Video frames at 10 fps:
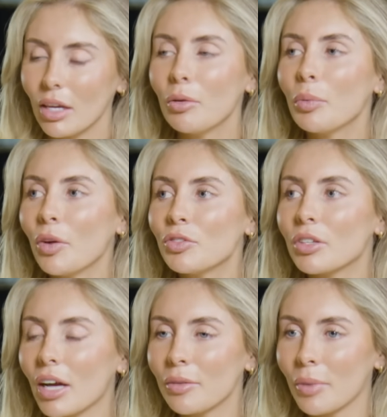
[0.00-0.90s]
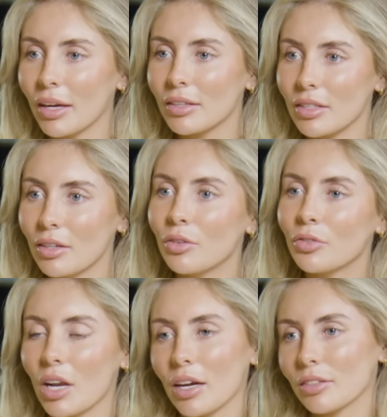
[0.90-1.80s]
Like, we both do gangbangs and
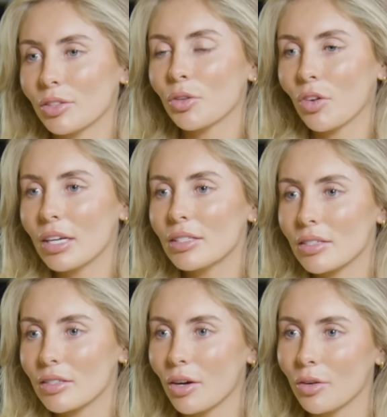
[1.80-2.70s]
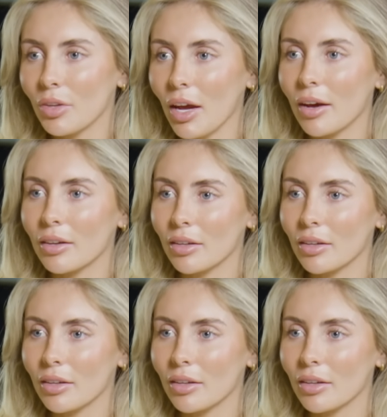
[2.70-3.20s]
love like doing crazy stuff, yeah.